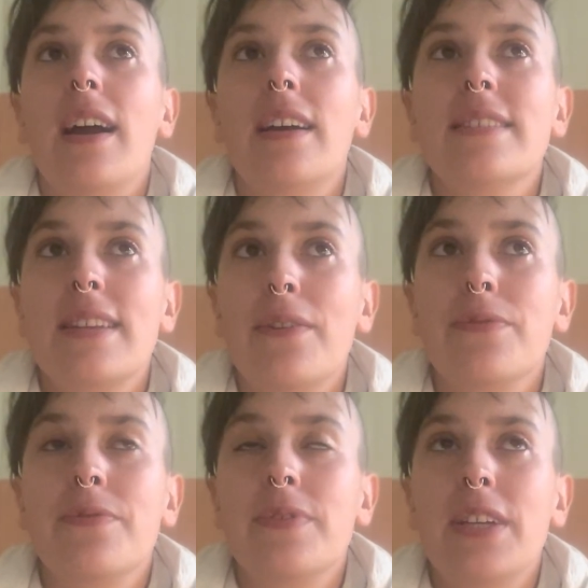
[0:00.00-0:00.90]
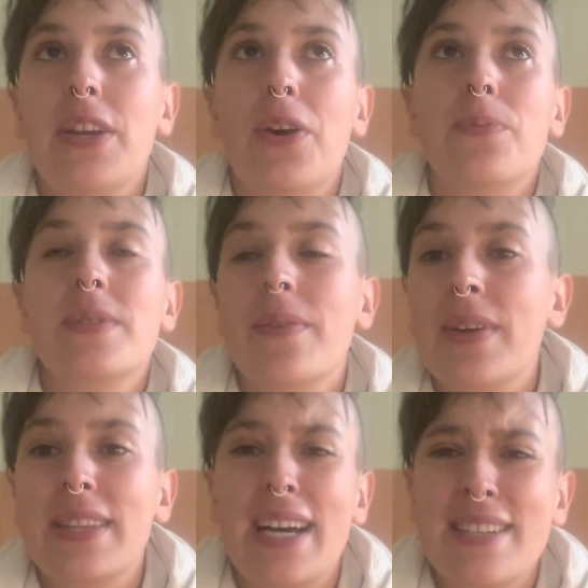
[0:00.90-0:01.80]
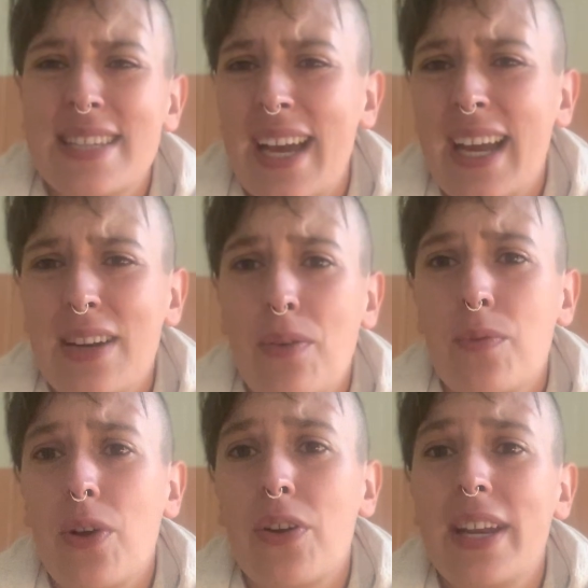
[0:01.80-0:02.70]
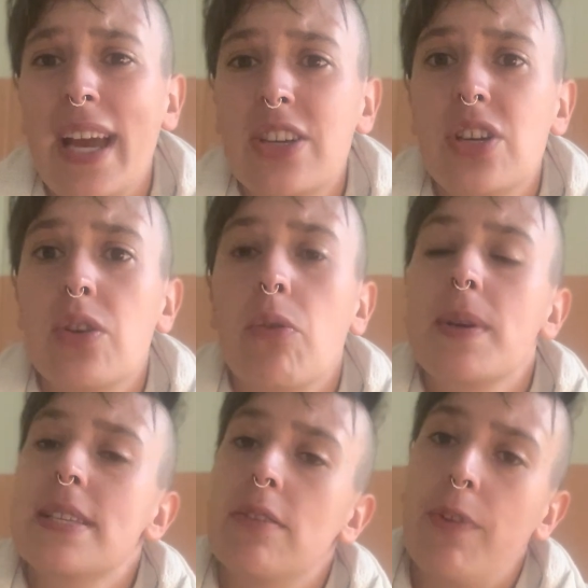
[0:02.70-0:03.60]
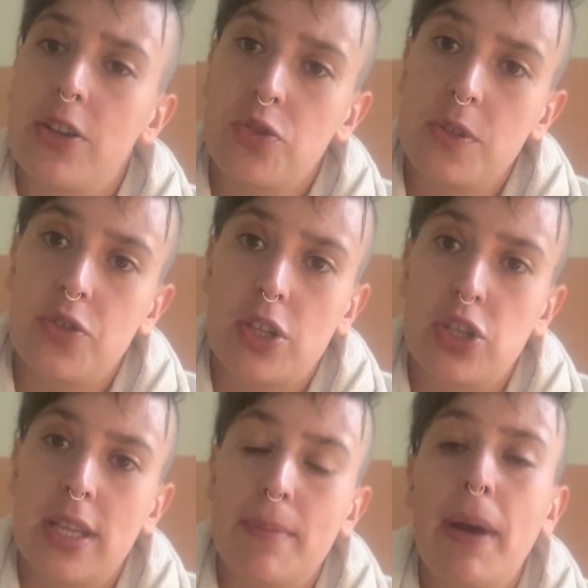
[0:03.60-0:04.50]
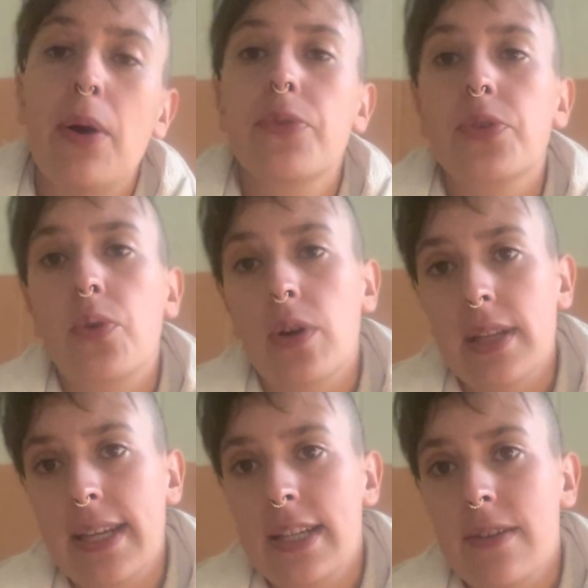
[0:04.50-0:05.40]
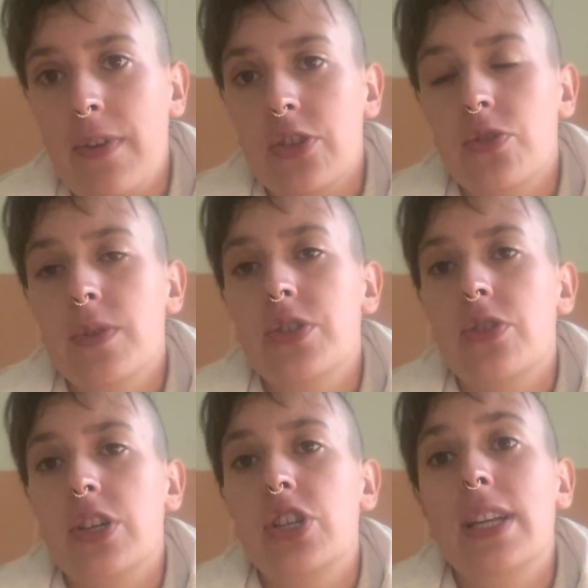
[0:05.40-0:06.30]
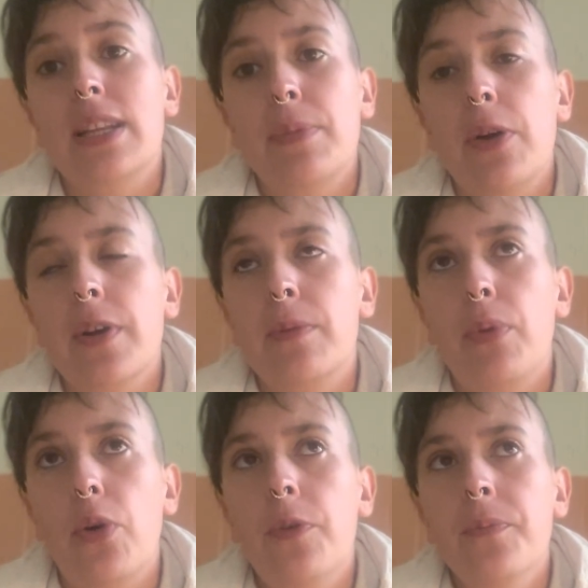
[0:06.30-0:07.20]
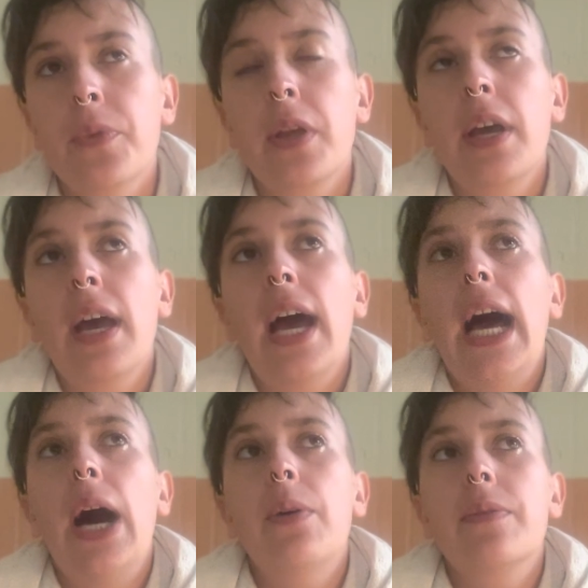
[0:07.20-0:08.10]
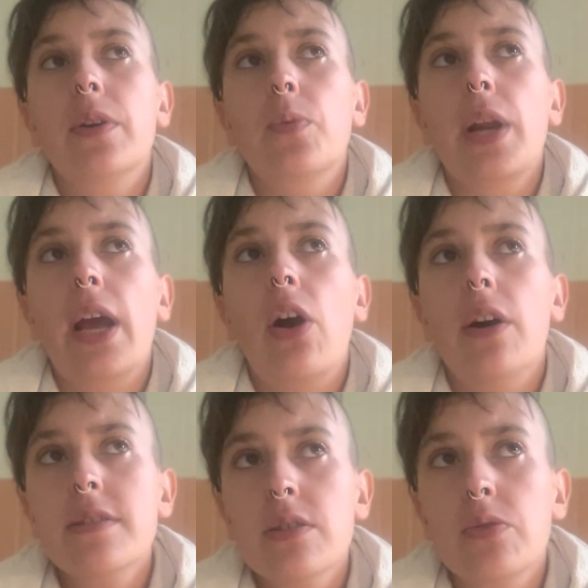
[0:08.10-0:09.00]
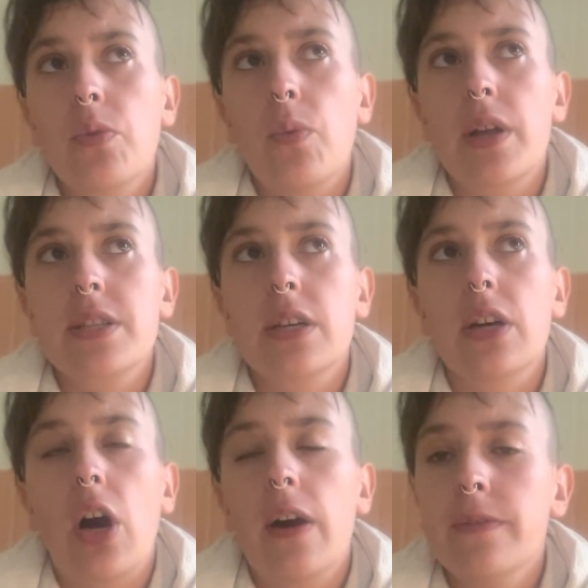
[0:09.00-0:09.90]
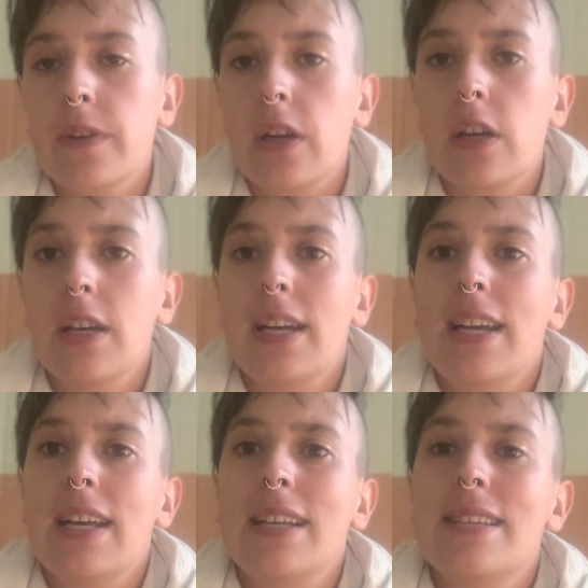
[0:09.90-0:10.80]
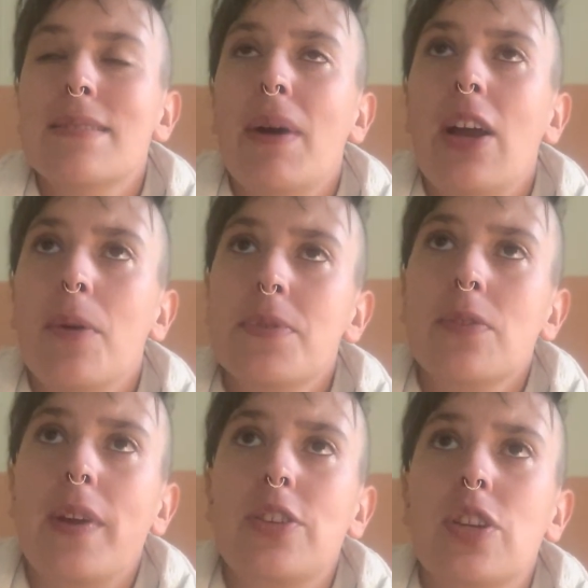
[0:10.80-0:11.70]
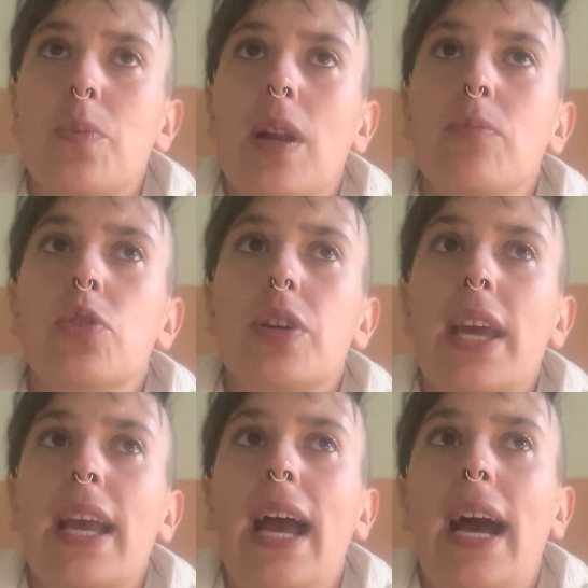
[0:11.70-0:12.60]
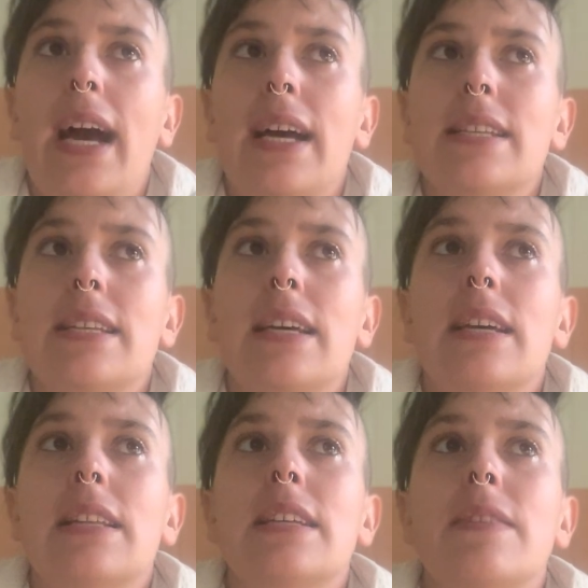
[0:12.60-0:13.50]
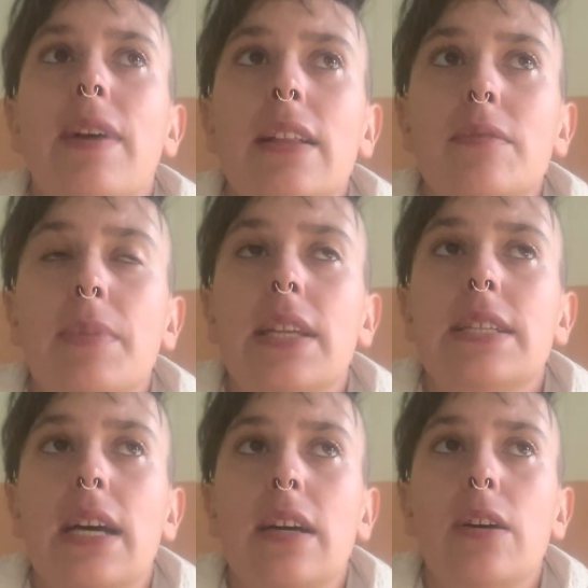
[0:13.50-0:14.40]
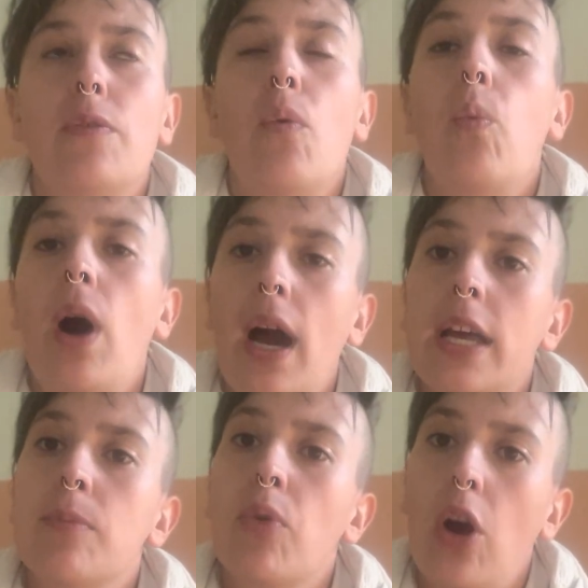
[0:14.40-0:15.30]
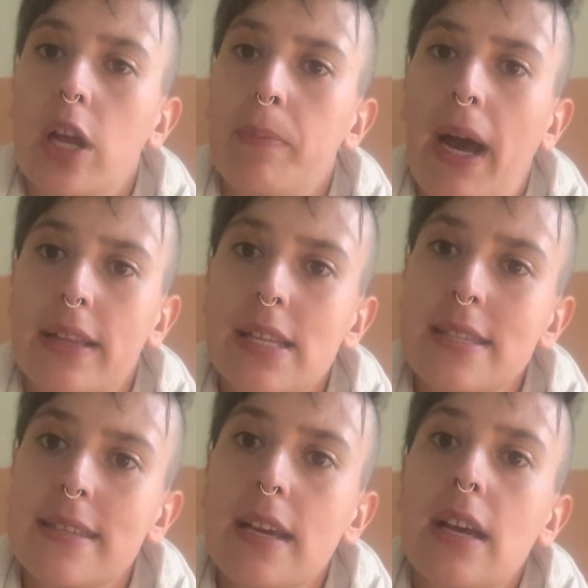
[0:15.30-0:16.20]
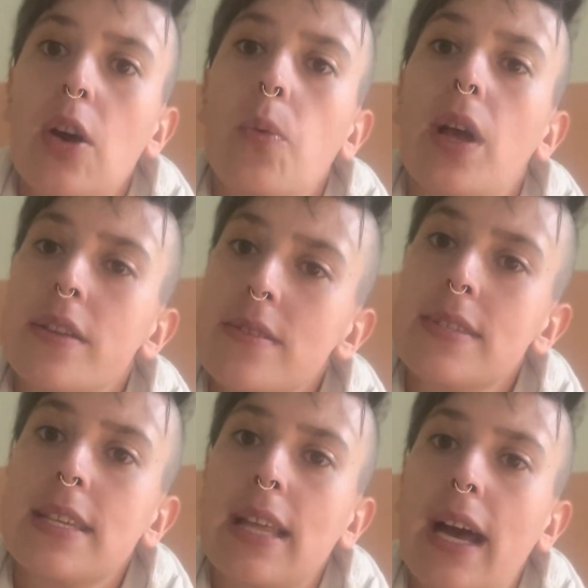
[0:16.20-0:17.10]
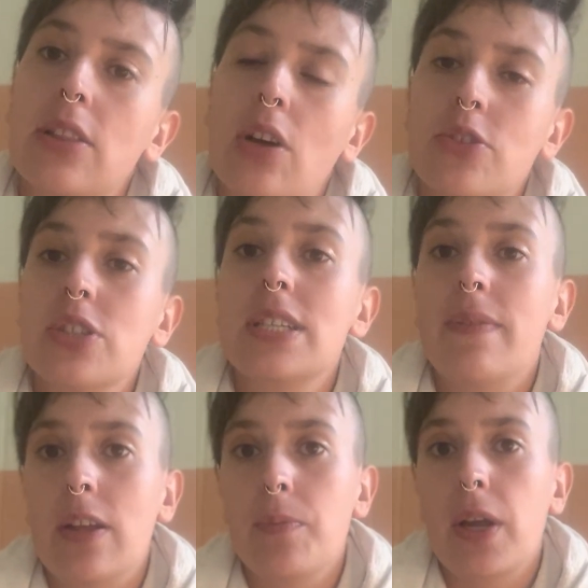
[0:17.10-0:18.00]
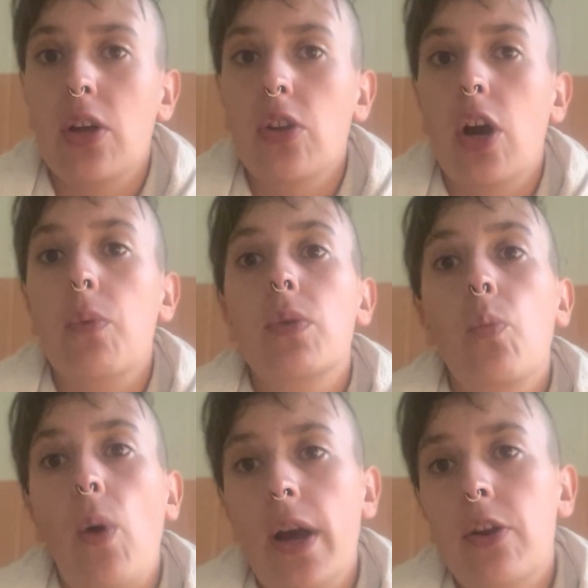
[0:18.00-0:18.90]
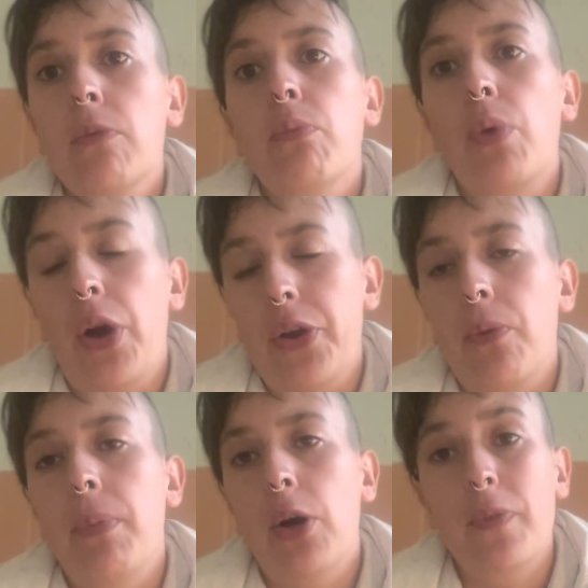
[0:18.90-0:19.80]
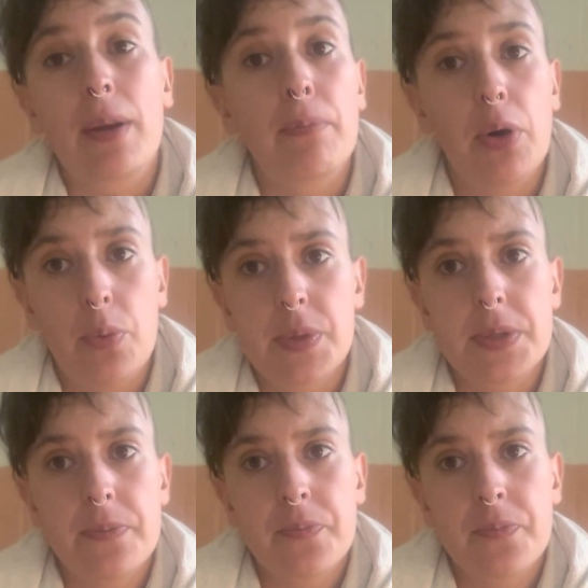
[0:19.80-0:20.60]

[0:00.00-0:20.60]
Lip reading: stuff like that, just that kind of overall connection. Or we see fascial restriction in the mouth correlated to fascial restriction in the pelvic bowl. However, what I also want to offer is my observation when I'm looking at the development of wide, broad palates. We also see that largely developing along with wider, broader pelvic bones.